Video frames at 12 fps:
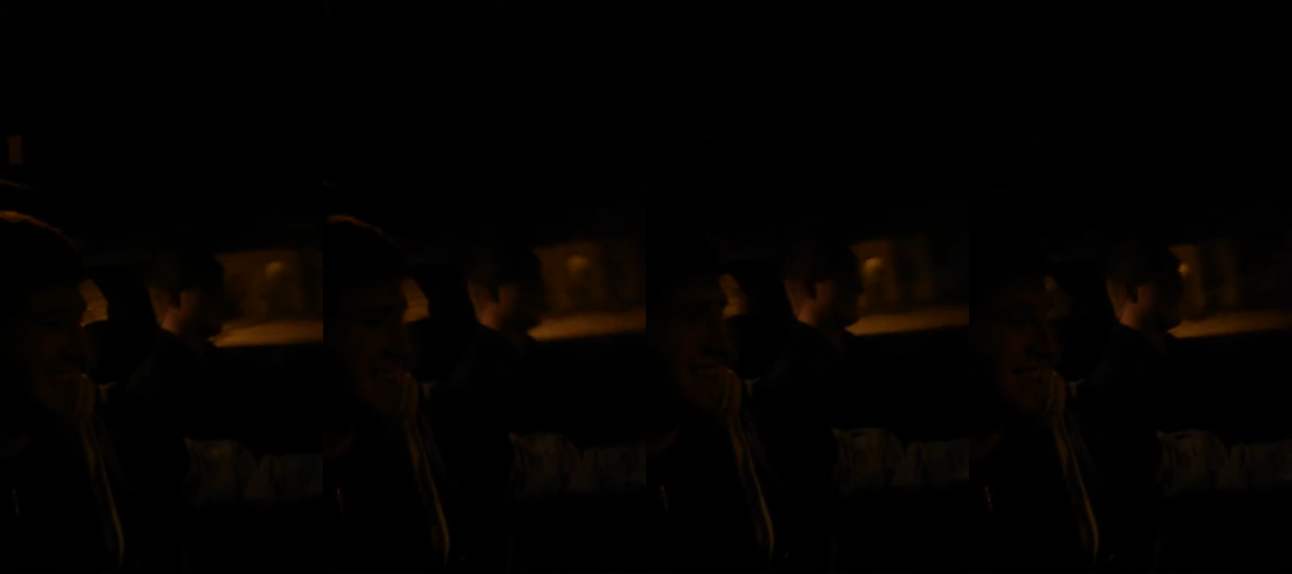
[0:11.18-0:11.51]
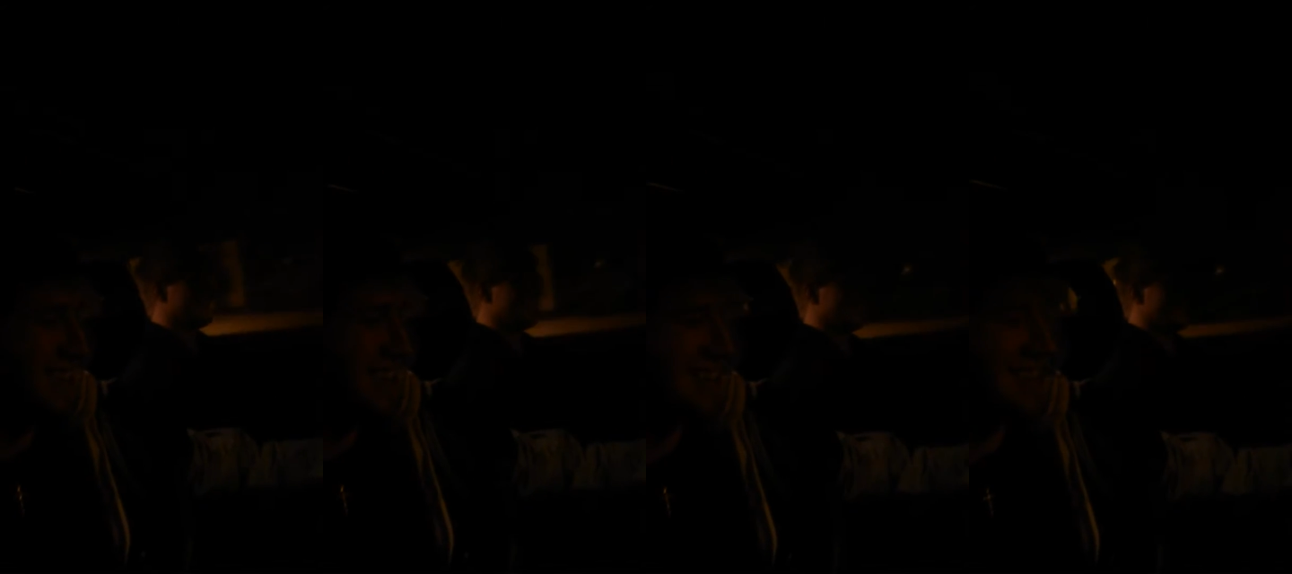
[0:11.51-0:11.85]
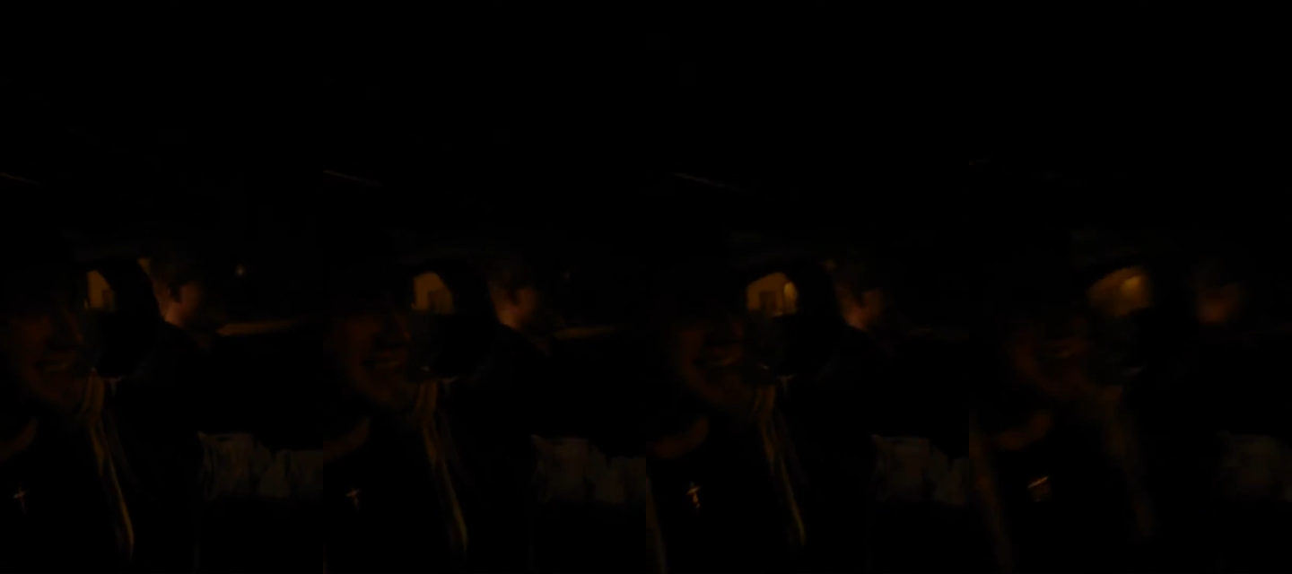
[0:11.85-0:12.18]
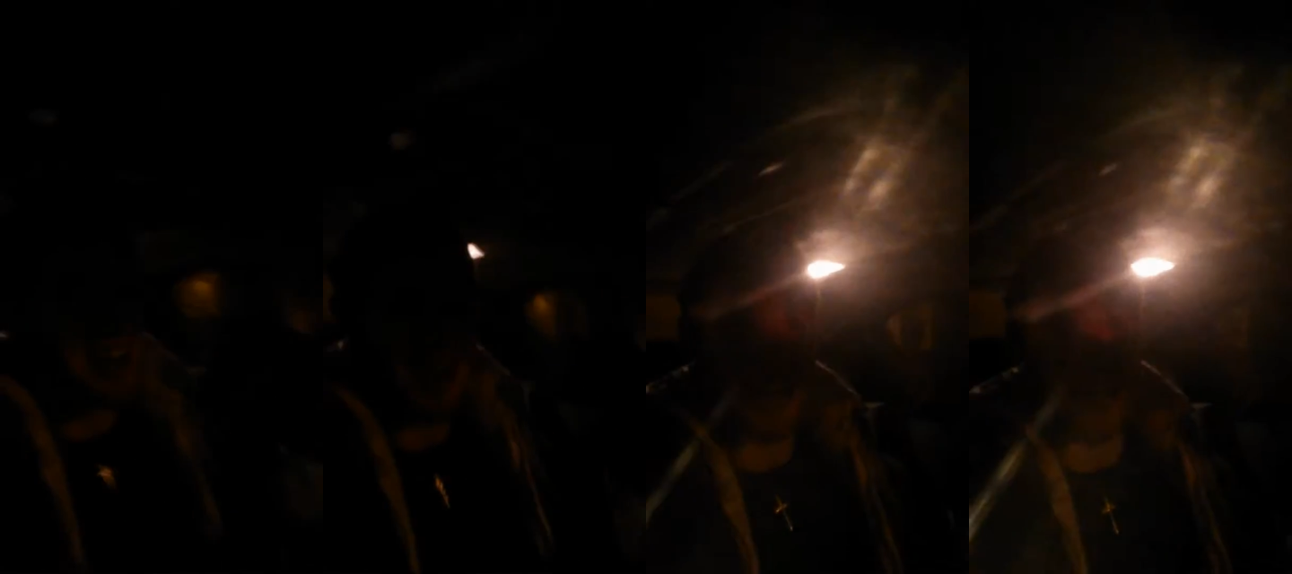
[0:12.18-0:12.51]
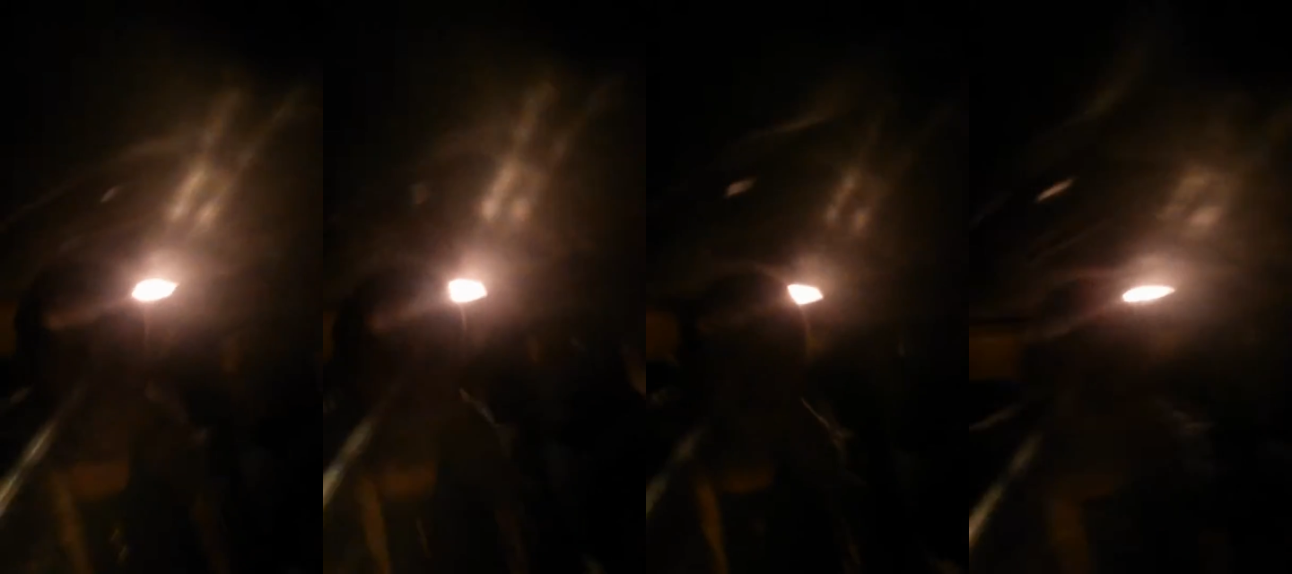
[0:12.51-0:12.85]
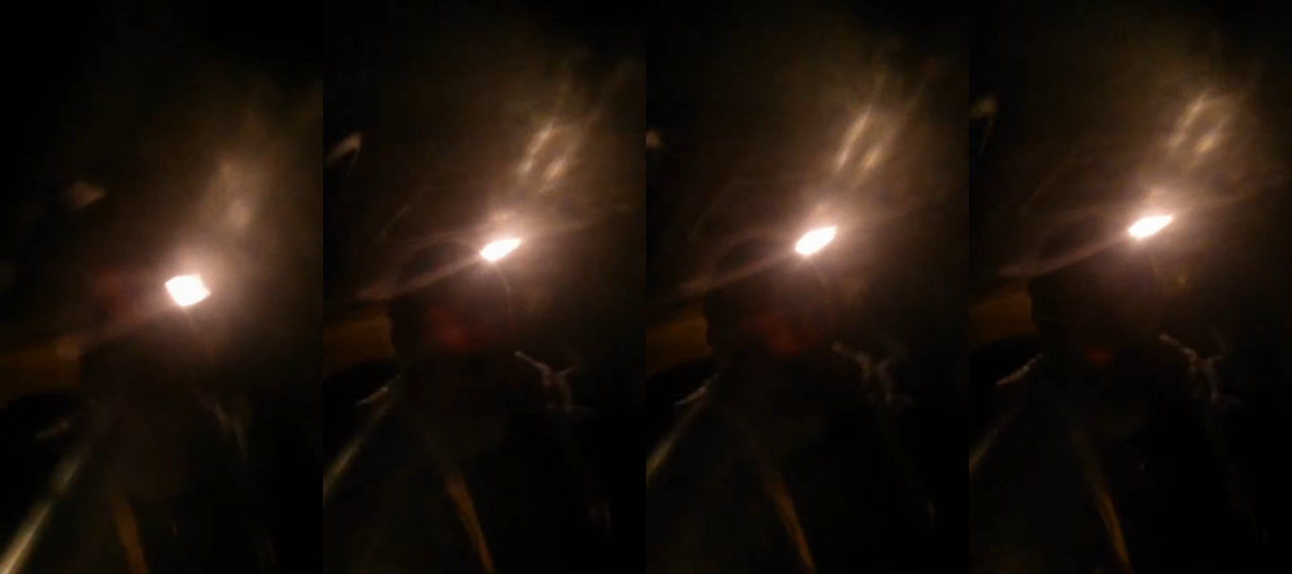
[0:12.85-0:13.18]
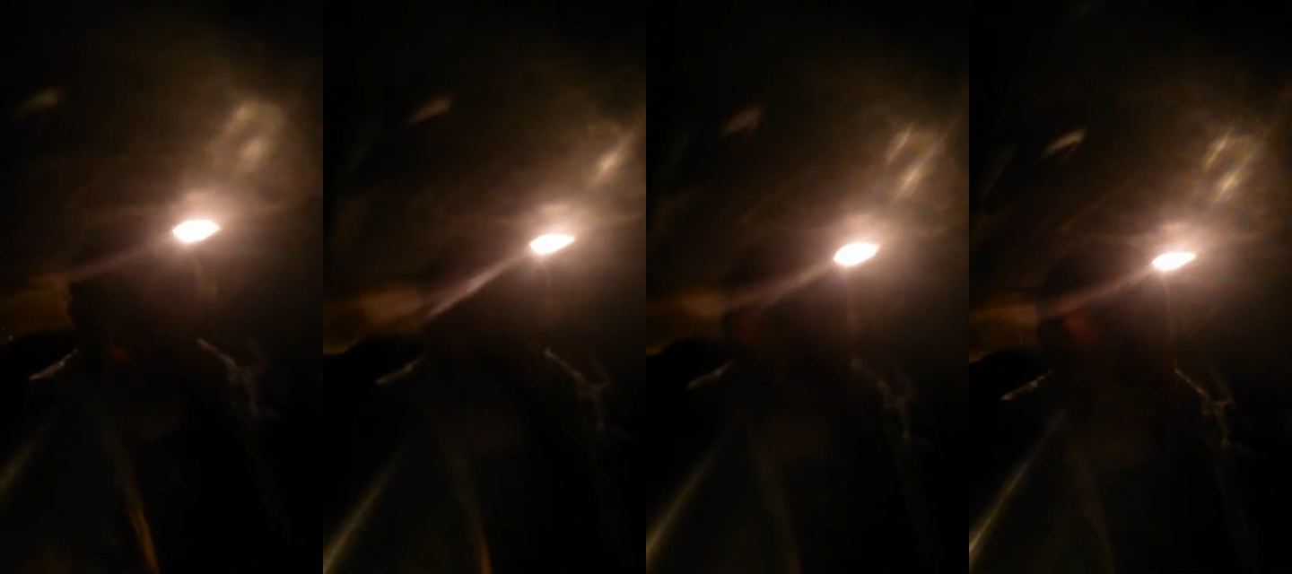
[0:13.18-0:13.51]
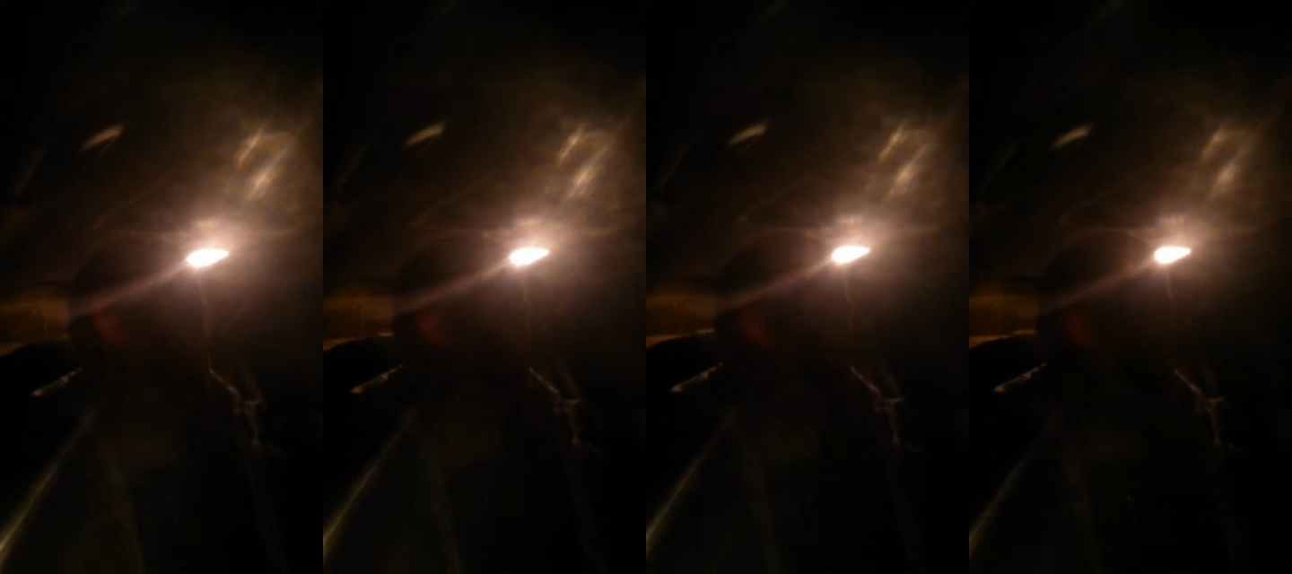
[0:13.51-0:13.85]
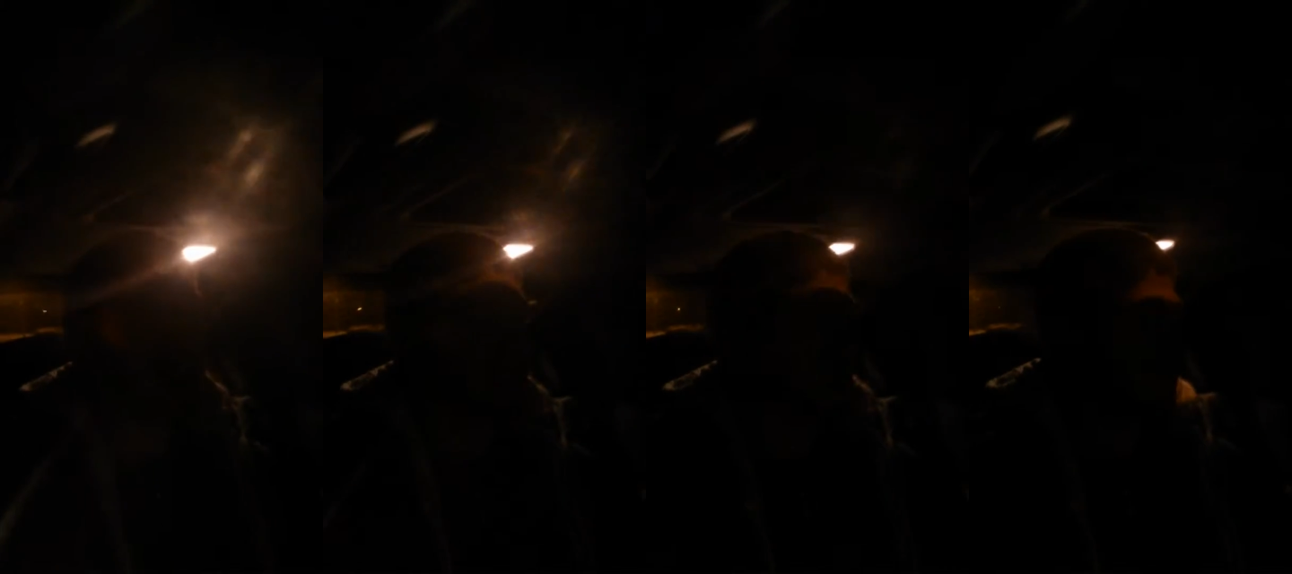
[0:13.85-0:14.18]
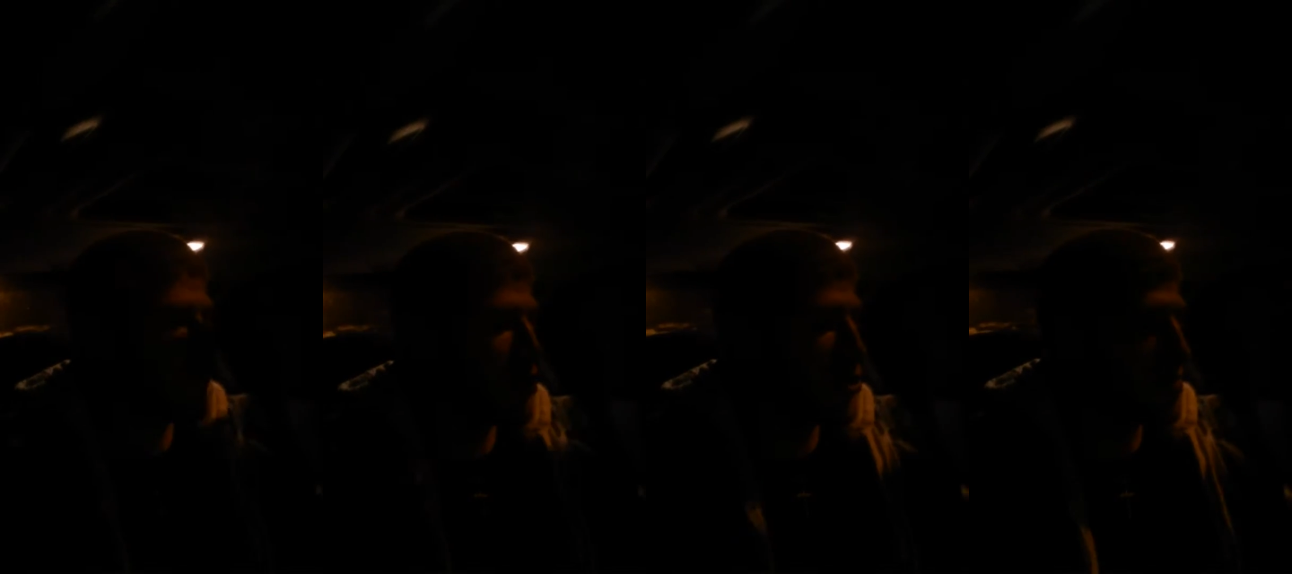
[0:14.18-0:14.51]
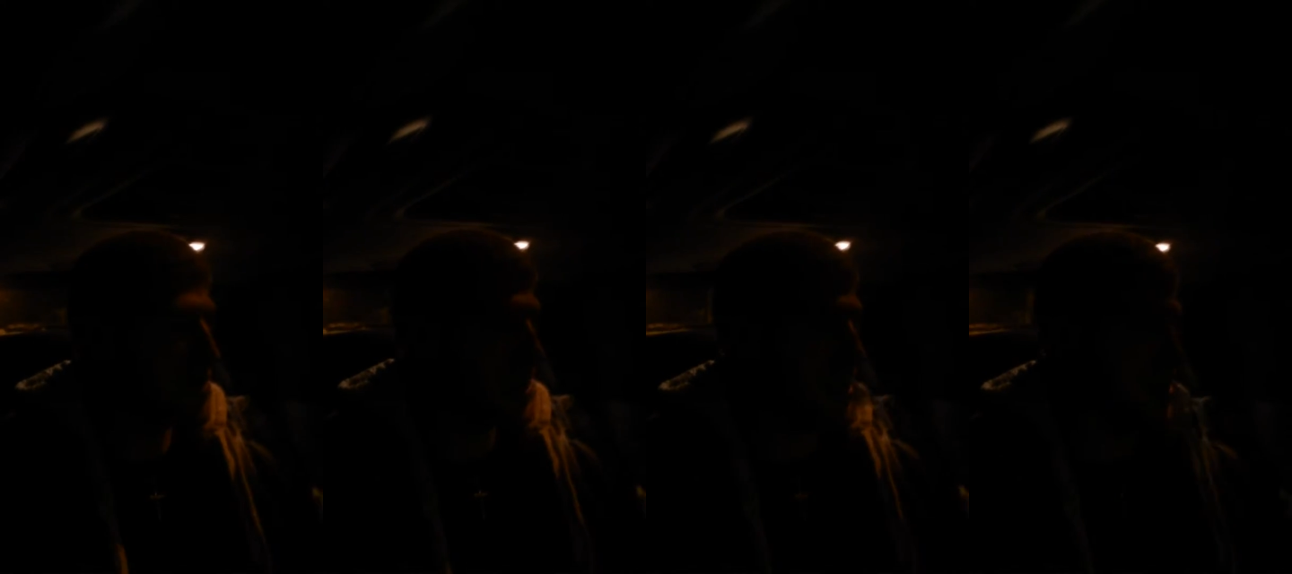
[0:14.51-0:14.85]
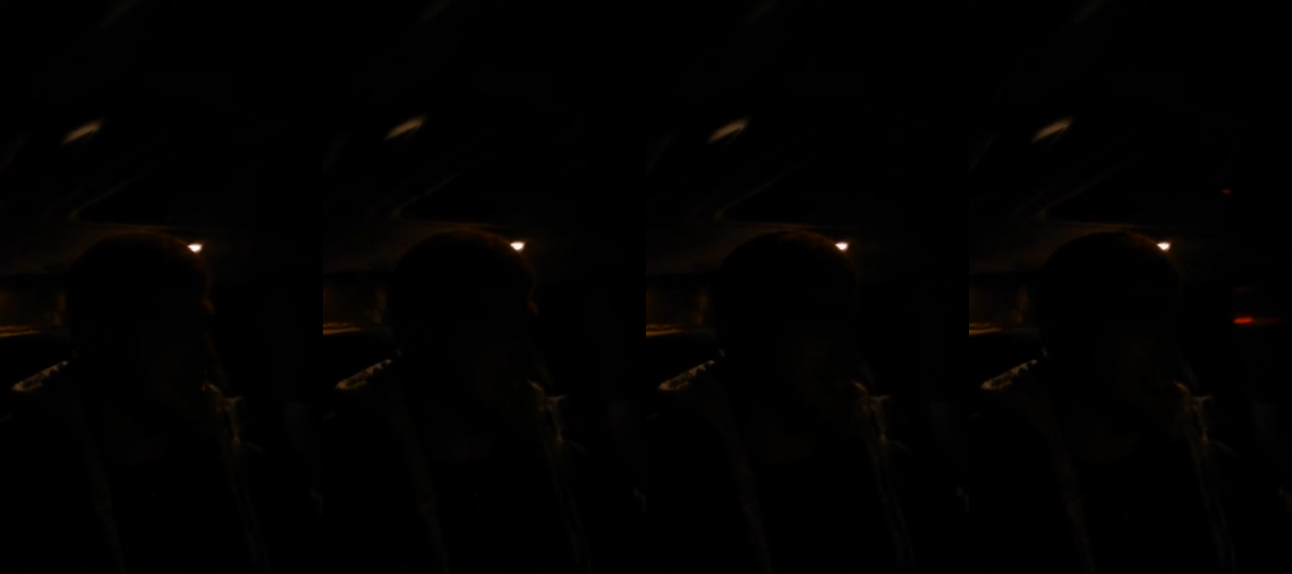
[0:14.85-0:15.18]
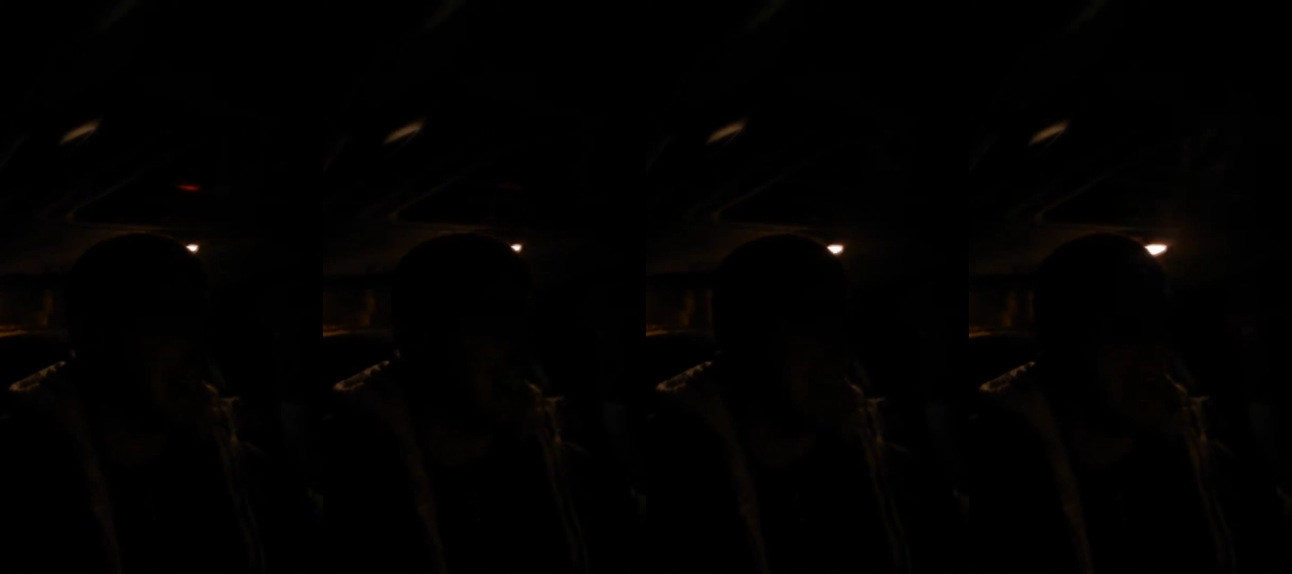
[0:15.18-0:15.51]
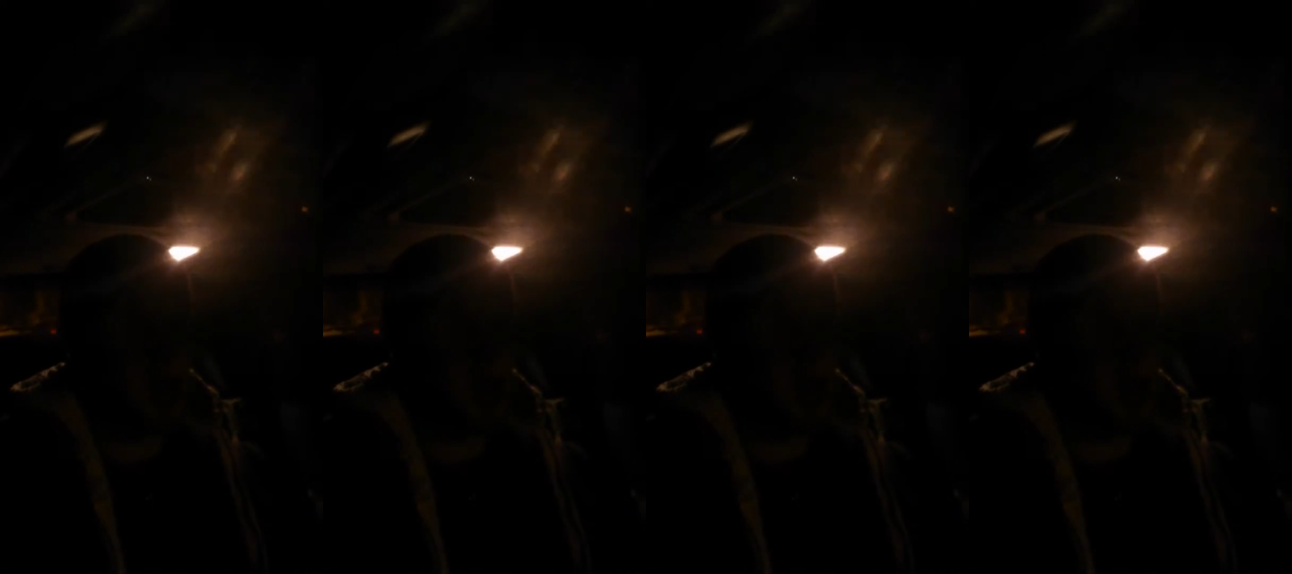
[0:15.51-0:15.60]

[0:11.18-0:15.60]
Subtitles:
No face is visible, so there are no lips to read.